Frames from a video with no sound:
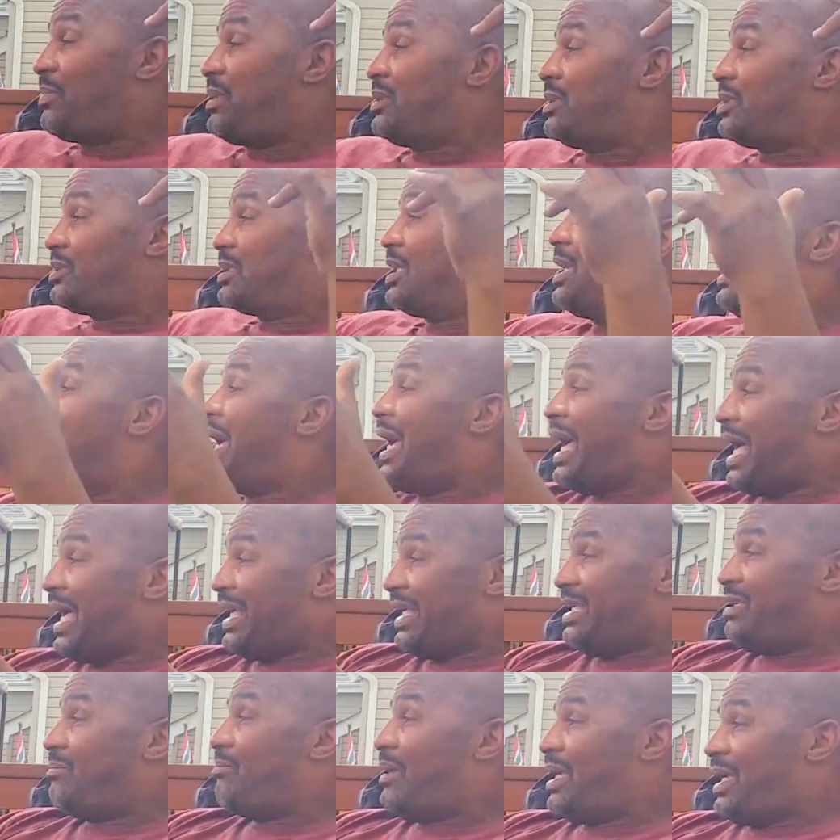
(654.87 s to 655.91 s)
business, how
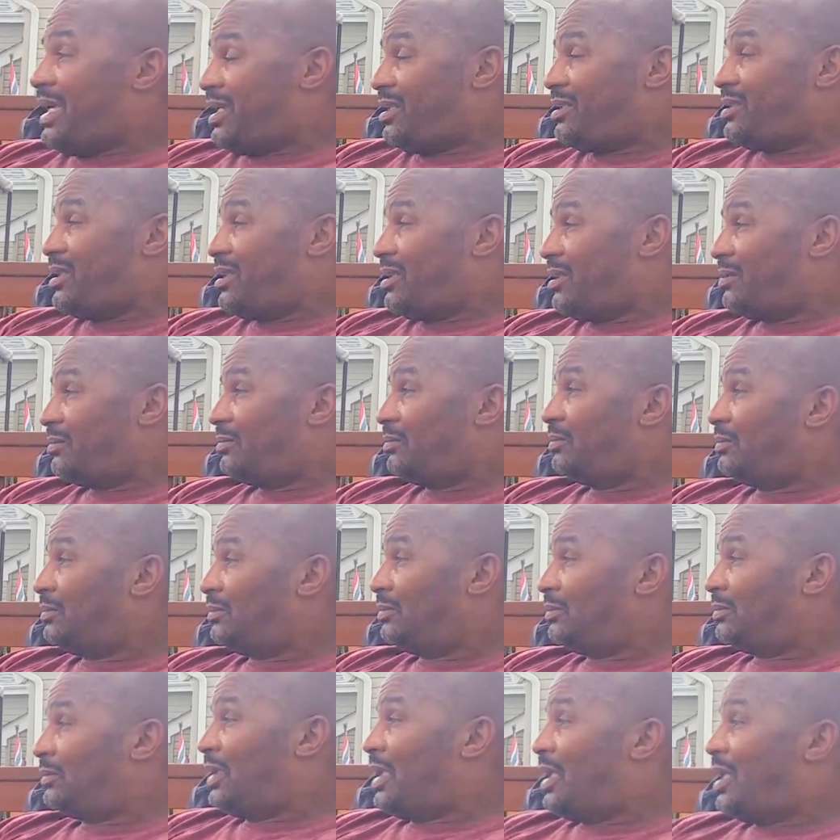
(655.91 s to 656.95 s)
he made them.
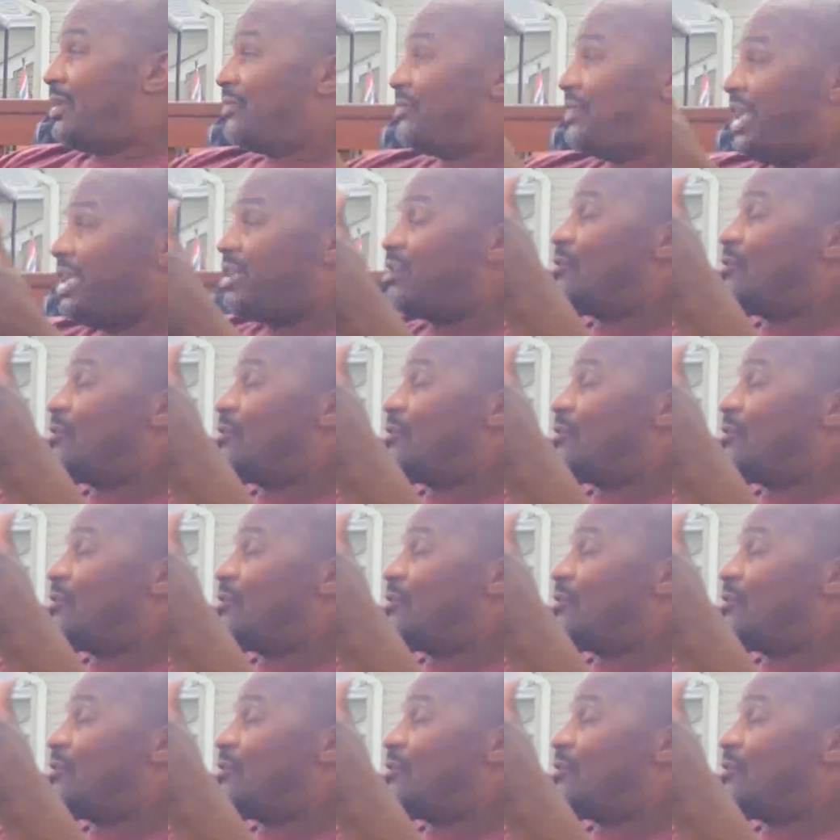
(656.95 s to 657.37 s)
They